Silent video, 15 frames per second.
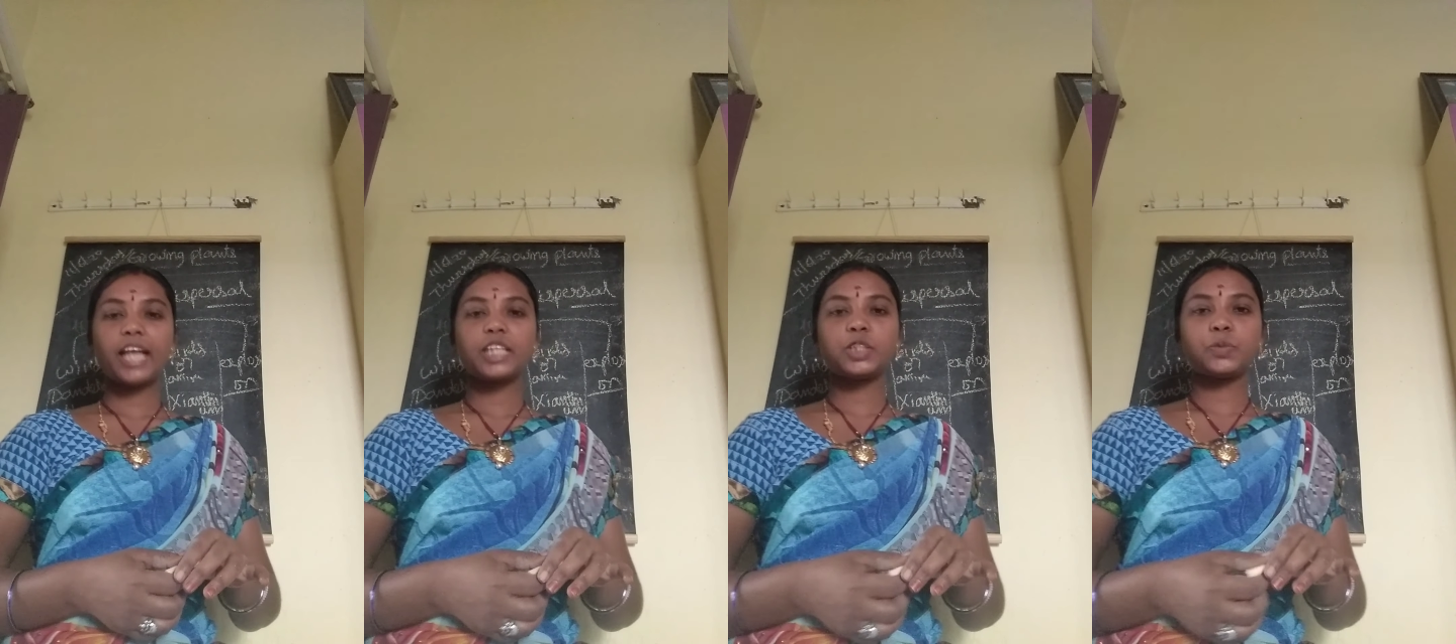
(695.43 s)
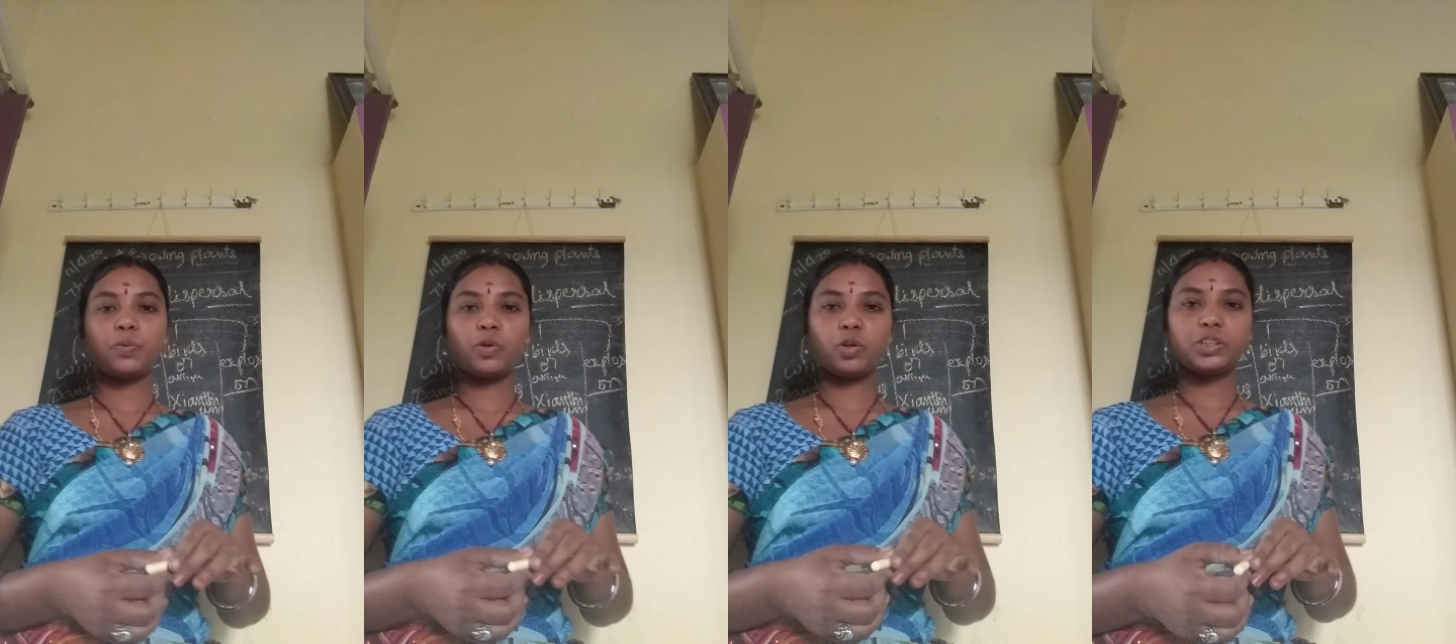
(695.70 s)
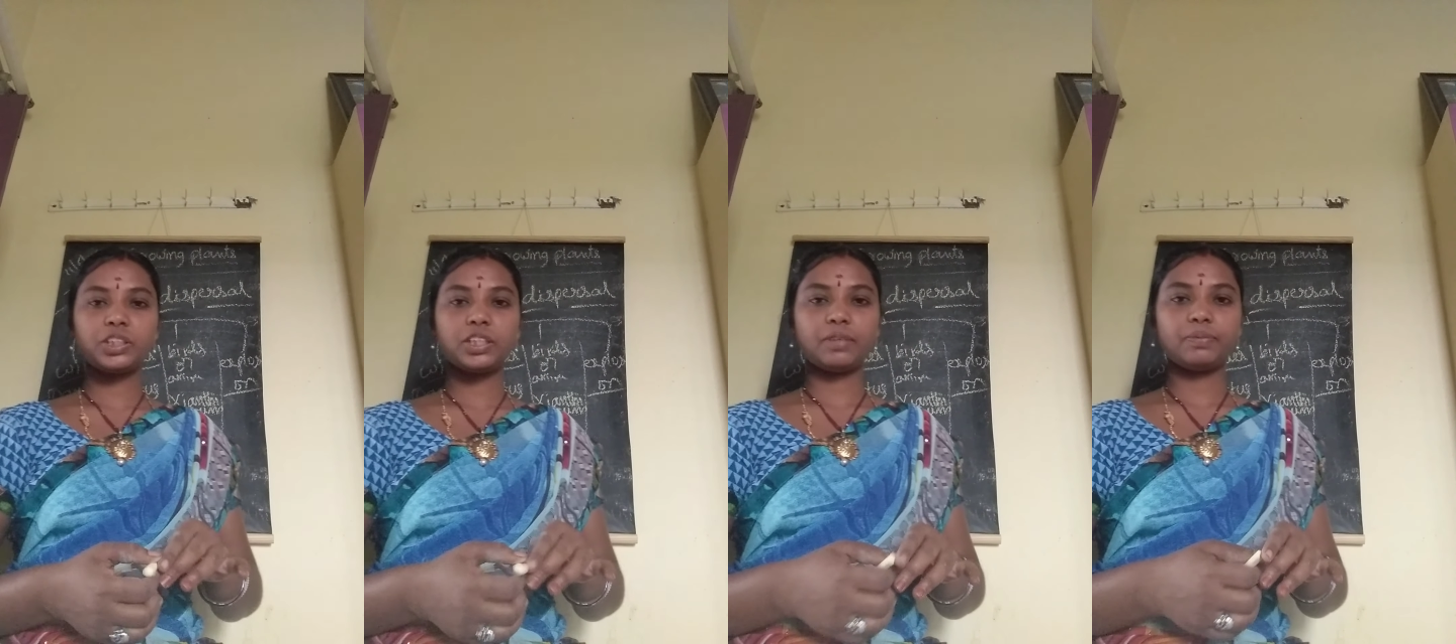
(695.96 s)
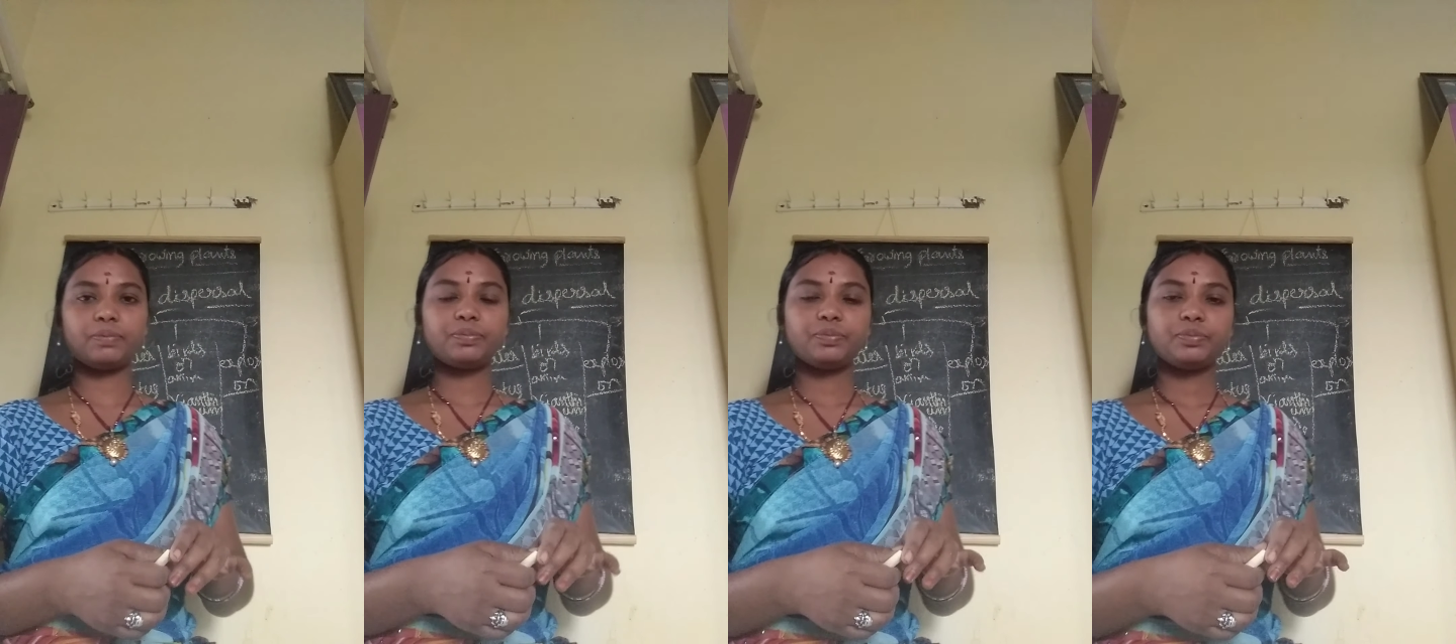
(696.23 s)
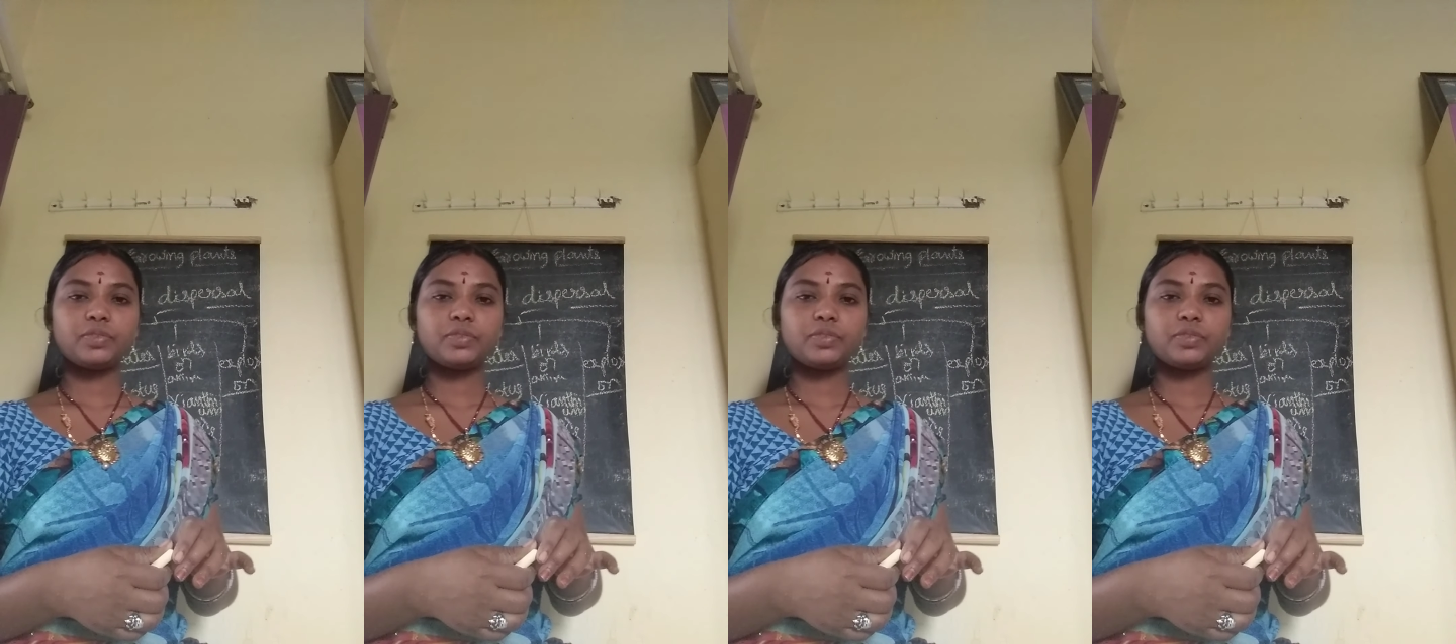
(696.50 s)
explosion.